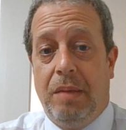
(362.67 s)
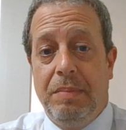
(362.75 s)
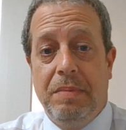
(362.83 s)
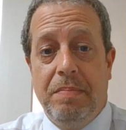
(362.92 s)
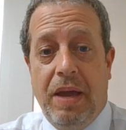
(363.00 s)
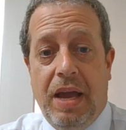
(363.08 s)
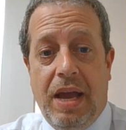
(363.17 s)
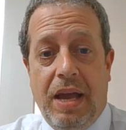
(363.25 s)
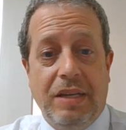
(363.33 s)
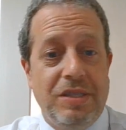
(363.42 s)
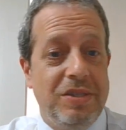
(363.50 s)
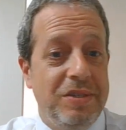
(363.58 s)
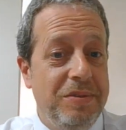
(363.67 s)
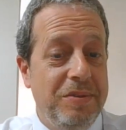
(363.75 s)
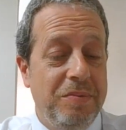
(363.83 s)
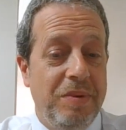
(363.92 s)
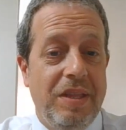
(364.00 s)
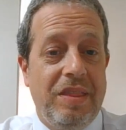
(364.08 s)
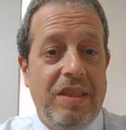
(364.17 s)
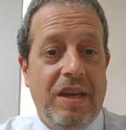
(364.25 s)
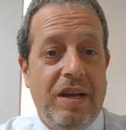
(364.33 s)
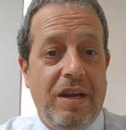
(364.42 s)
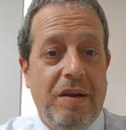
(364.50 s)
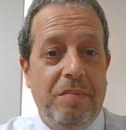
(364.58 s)
be back soon with
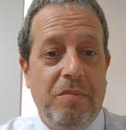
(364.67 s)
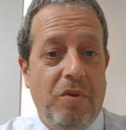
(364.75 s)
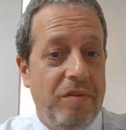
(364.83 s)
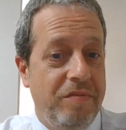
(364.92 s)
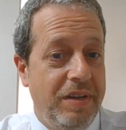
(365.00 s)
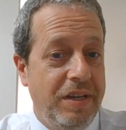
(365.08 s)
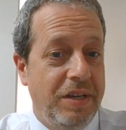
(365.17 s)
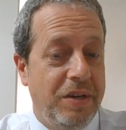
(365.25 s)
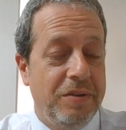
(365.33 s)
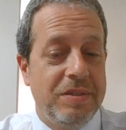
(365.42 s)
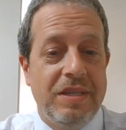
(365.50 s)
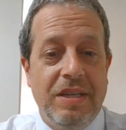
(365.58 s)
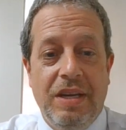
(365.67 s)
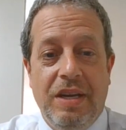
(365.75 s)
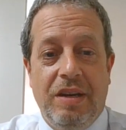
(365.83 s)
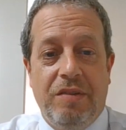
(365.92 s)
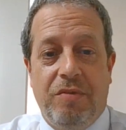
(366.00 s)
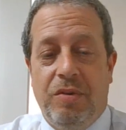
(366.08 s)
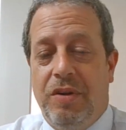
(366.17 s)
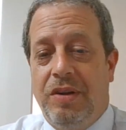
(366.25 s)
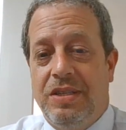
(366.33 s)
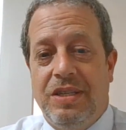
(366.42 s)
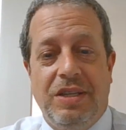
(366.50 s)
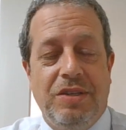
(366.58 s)
more videos for our
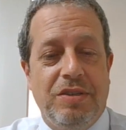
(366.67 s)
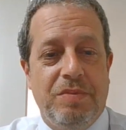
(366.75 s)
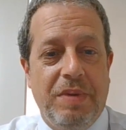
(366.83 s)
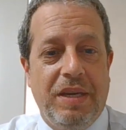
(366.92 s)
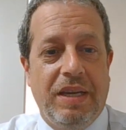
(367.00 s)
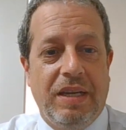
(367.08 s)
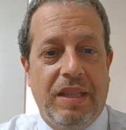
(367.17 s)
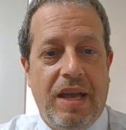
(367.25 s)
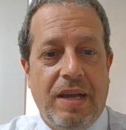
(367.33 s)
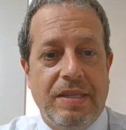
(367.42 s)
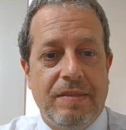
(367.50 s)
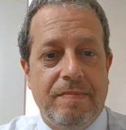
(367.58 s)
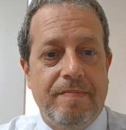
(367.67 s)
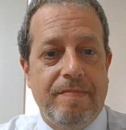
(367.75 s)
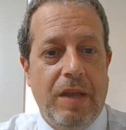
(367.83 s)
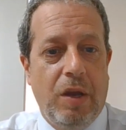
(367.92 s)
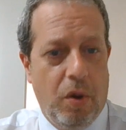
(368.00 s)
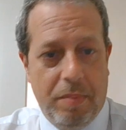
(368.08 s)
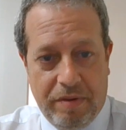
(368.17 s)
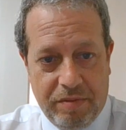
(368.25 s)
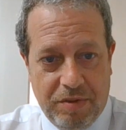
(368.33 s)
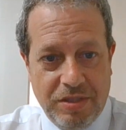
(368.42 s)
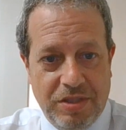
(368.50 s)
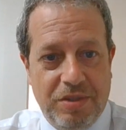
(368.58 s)
senior speaking class. I hope
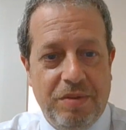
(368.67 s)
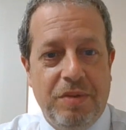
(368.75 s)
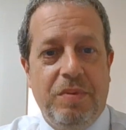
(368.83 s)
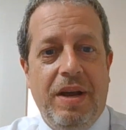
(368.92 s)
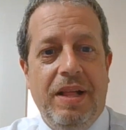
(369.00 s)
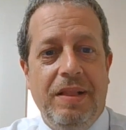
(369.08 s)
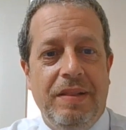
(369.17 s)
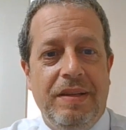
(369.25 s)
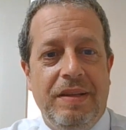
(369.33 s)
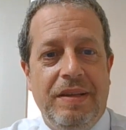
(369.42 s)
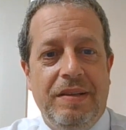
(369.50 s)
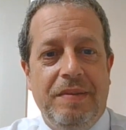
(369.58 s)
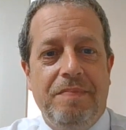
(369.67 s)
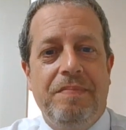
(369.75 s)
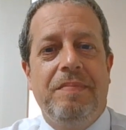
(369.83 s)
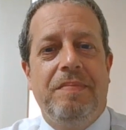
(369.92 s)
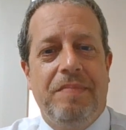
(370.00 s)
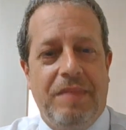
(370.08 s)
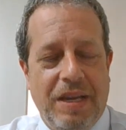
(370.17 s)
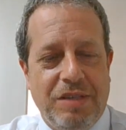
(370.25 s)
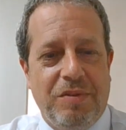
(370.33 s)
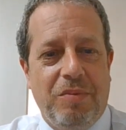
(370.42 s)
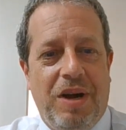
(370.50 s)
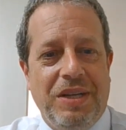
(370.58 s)
everyone's doing well. Thanks
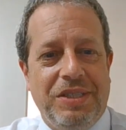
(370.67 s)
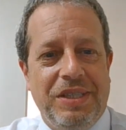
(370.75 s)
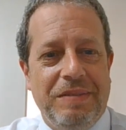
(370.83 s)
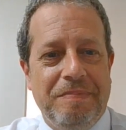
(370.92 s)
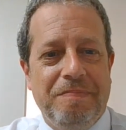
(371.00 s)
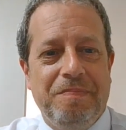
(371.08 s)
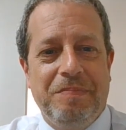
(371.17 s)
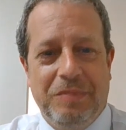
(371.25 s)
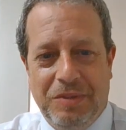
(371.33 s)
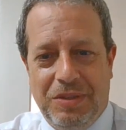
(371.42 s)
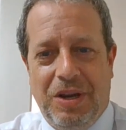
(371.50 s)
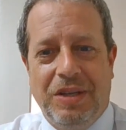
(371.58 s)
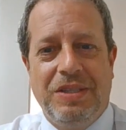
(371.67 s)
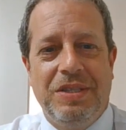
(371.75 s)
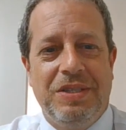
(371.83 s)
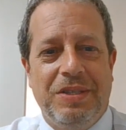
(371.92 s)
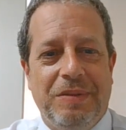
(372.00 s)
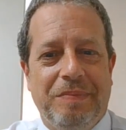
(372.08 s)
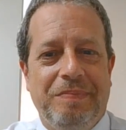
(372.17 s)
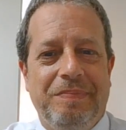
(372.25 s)
for watching. We'll talk to you soon.